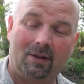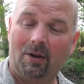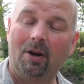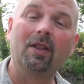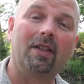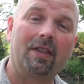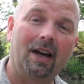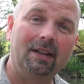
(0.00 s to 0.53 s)

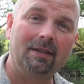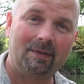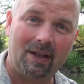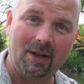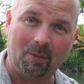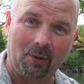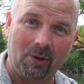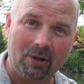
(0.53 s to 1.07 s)
other than
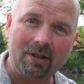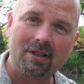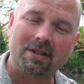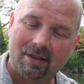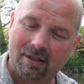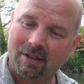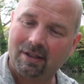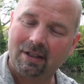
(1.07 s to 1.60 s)
it
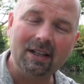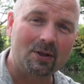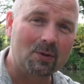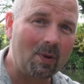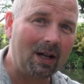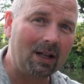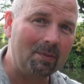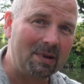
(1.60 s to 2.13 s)
works, it's
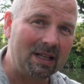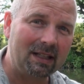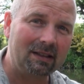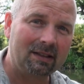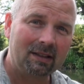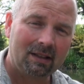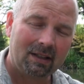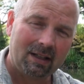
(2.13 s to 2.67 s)
well
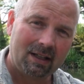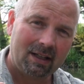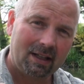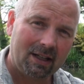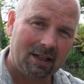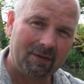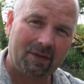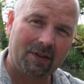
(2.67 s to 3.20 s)
made,
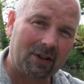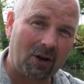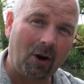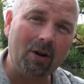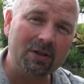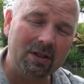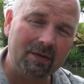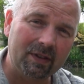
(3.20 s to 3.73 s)
and for the
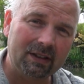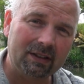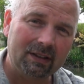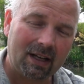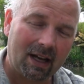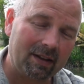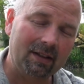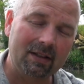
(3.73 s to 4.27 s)
cost of it,
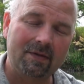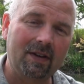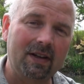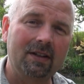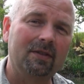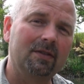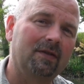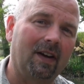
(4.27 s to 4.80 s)
I think it's
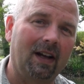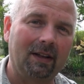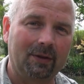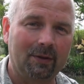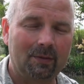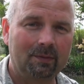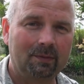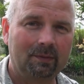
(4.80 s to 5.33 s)
very good
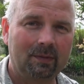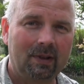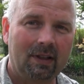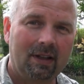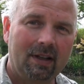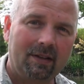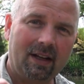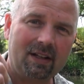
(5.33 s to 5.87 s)
value.
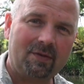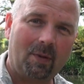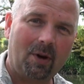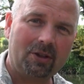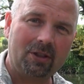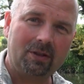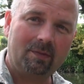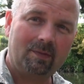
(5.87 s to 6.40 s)
Thanks for
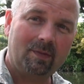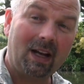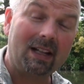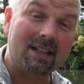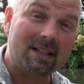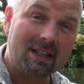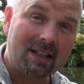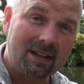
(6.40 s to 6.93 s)
watching.
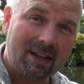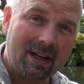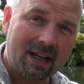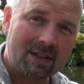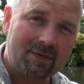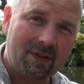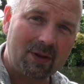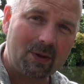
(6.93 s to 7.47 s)
I'll see you in the
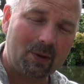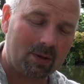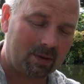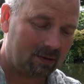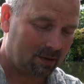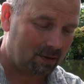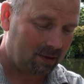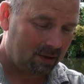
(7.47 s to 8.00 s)
next video
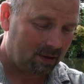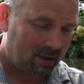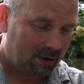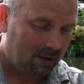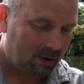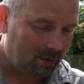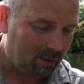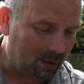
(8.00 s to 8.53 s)

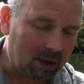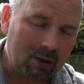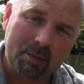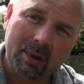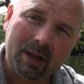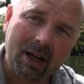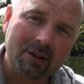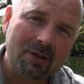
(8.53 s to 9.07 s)
where we'll
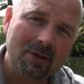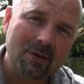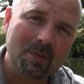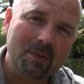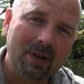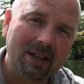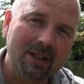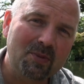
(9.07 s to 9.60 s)
be catching
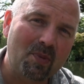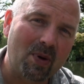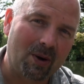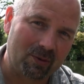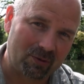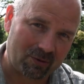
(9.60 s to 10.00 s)
some nice brown